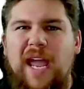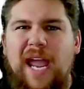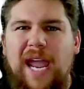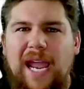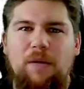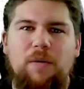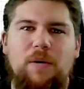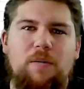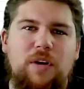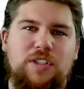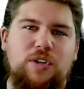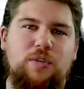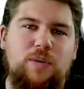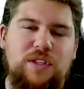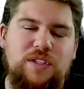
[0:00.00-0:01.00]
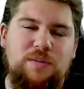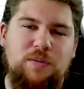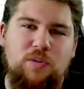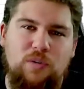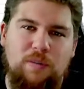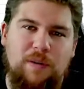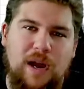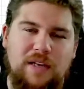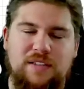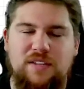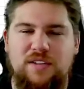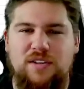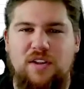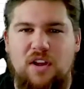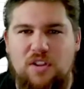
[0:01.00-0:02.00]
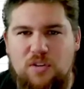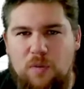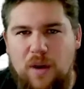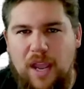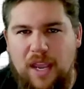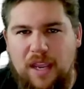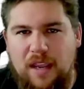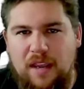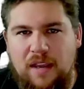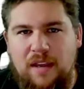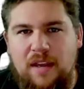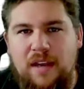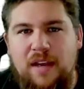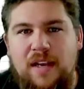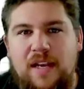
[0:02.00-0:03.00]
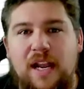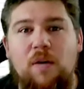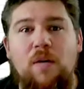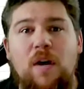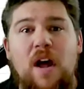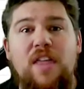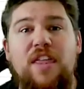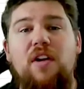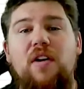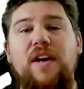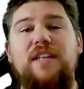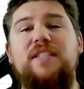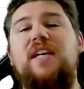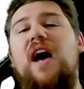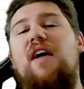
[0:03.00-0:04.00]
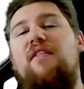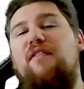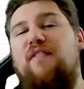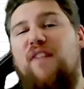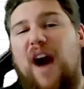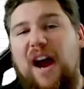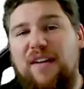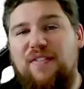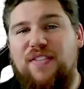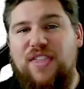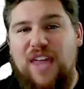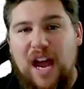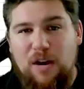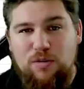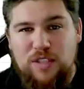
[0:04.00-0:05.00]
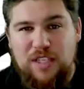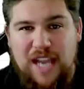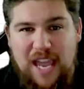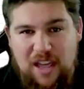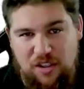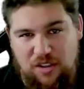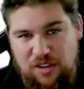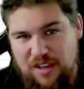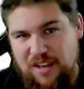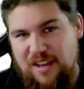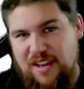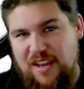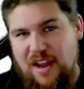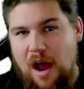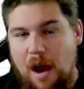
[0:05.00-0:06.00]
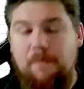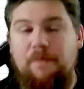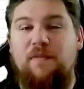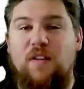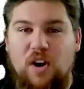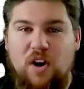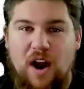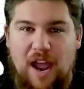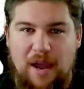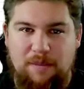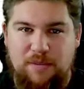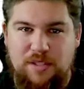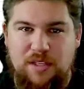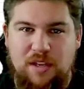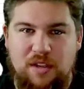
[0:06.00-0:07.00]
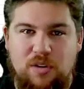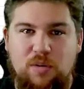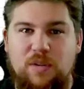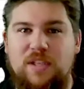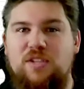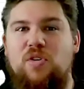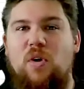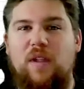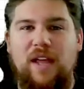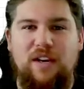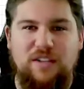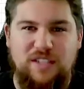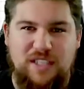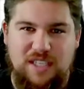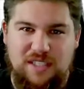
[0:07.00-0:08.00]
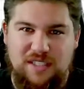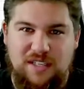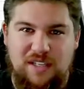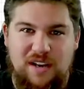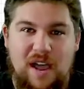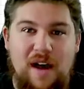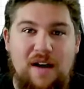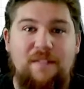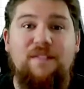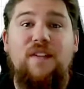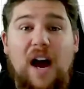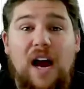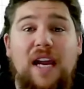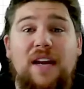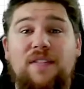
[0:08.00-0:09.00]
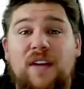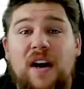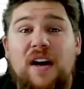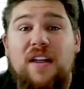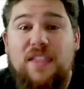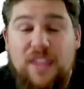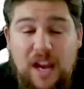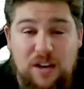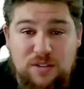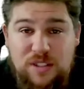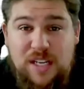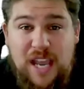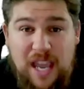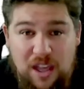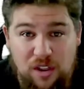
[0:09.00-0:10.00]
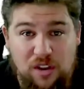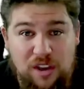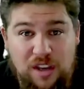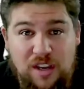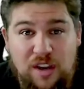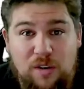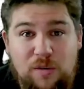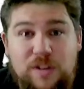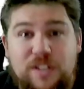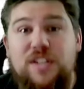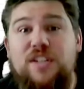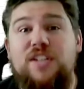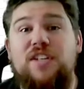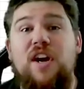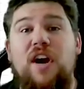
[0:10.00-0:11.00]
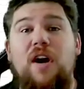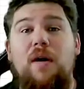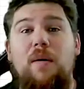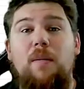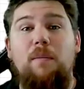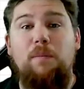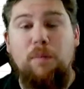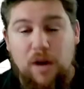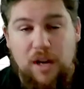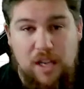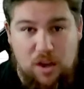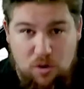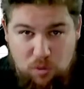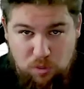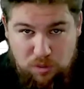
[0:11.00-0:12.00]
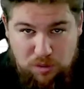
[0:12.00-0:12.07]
And we want you to win some cool prizes along the way. Now, there is 5,000 elk up for grabs through this whole elk season. 5,000 elk, which is pretty cool.